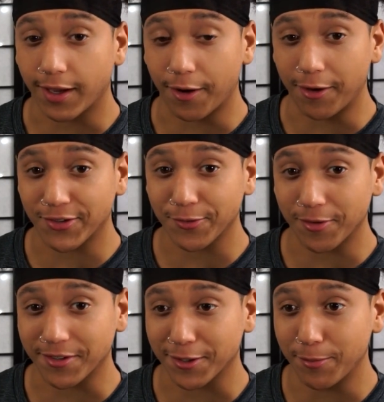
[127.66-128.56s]
got all
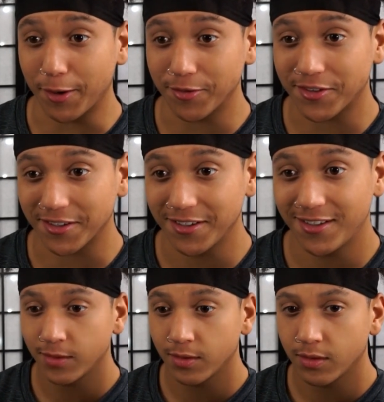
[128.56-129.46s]
sorts of commotion.
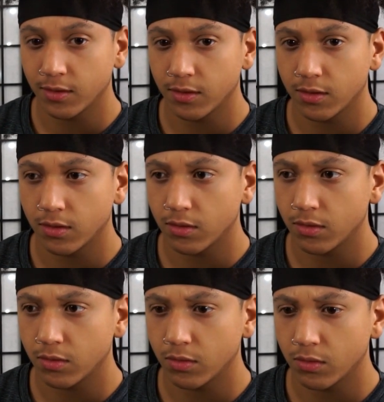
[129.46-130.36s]
Falco,
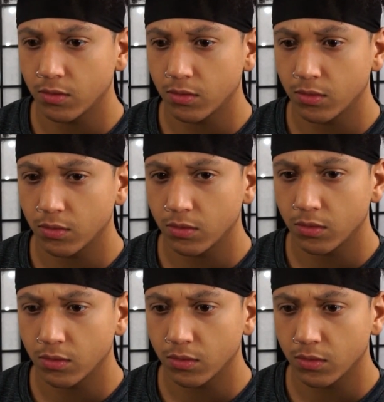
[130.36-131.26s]
you look like you're
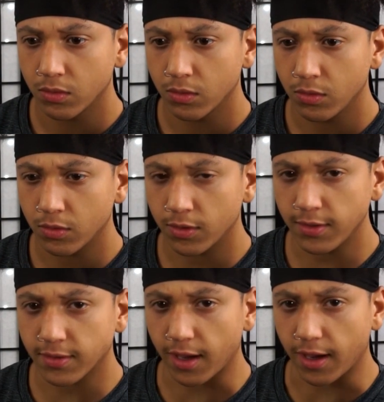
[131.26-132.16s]
drunk. Who are
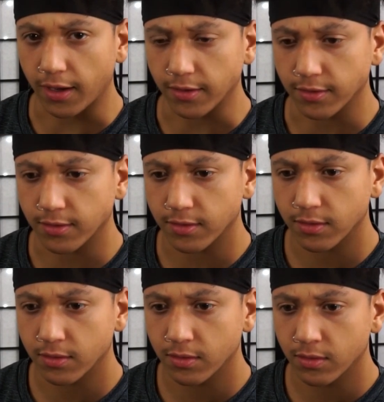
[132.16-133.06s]
these guys?
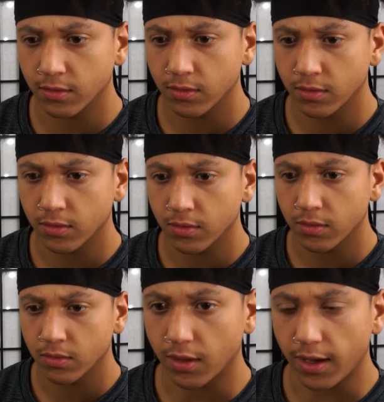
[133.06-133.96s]

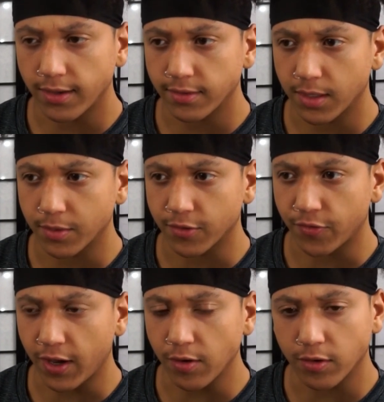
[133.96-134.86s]
The guy's name is
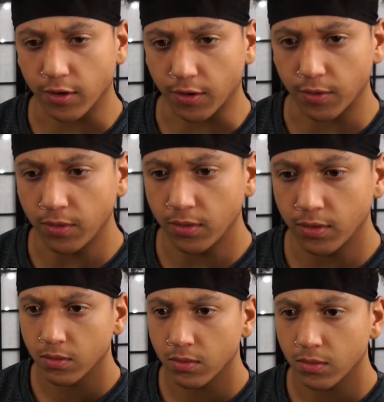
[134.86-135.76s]
Falco.
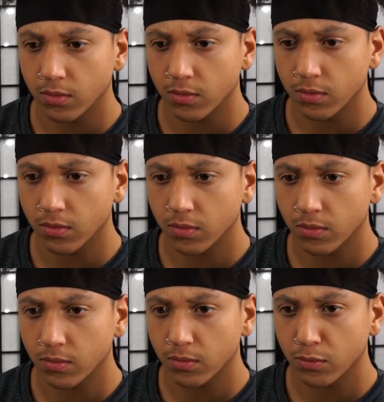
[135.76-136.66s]
Who are you
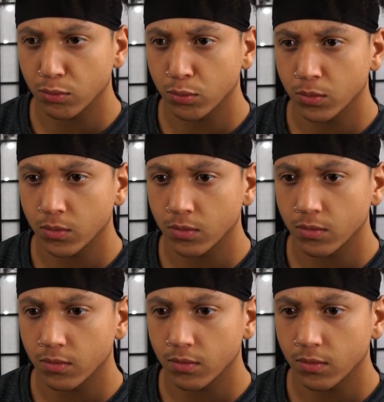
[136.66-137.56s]
people?
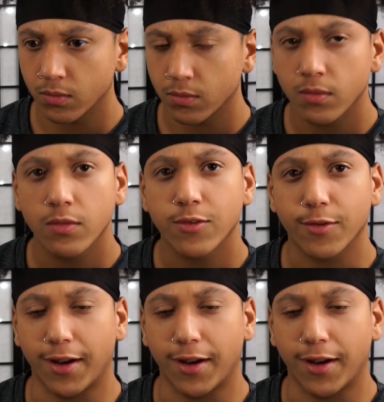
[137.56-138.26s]
Where am I? That's